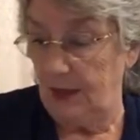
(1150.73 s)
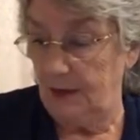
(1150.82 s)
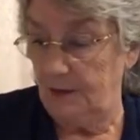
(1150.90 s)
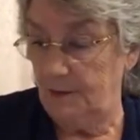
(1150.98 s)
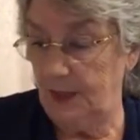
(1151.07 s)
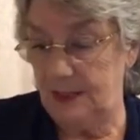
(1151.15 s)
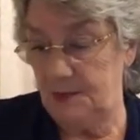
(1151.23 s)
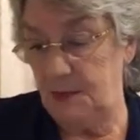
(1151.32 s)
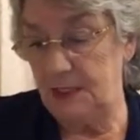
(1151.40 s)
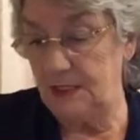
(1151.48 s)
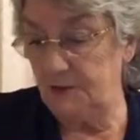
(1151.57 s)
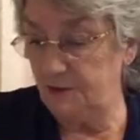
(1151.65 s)
Makes a big
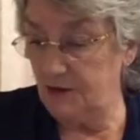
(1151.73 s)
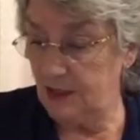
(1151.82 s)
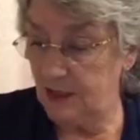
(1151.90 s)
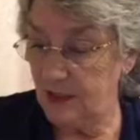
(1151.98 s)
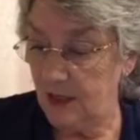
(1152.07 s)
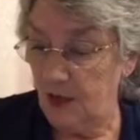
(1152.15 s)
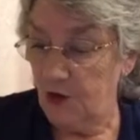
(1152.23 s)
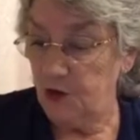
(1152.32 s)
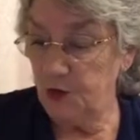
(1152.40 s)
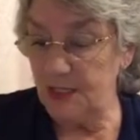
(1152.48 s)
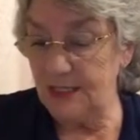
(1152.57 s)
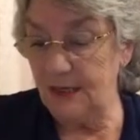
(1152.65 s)
difference. Do
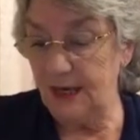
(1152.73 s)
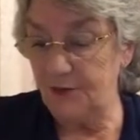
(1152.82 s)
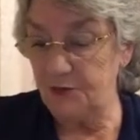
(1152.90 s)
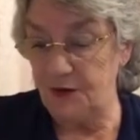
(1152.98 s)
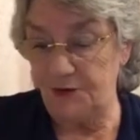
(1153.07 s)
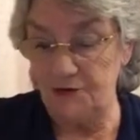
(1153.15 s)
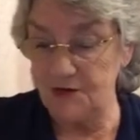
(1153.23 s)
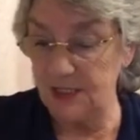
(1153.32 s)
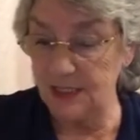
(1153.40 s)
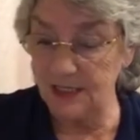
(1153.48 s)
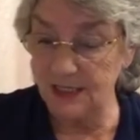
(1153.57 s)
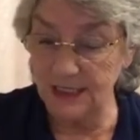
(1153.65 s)
we still have
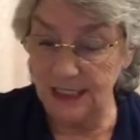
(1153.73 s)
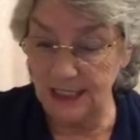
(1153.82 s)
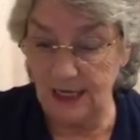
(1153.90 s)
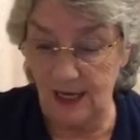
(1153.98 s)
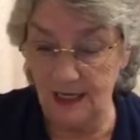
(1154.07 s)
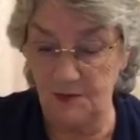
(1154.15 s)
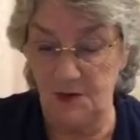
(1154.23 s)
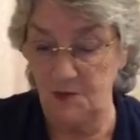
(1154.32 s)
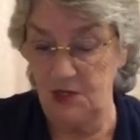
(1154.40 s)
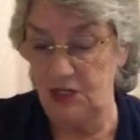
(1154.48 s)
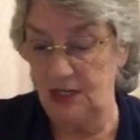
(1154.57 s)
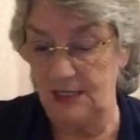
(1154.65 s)
preferences and desires when we
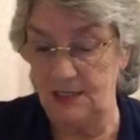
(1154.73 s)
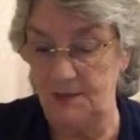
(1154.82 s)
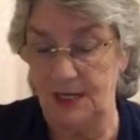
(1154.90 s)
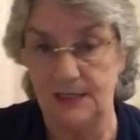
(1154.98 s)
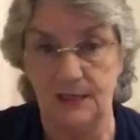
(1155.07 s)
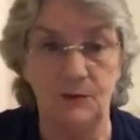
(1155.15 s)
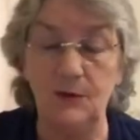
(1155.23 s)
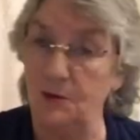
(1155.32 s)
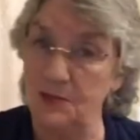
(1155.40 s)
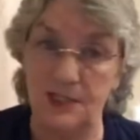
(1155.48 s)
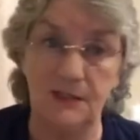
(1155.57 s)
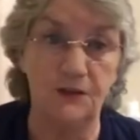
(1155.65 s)
shatter matter? Well, we're
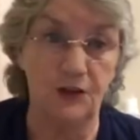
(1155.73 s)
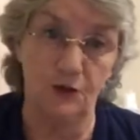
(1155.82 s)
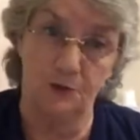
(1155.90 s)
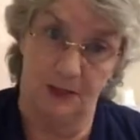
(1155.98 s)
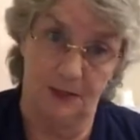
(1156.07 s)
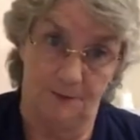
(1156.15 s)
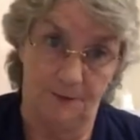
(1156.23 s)
still human.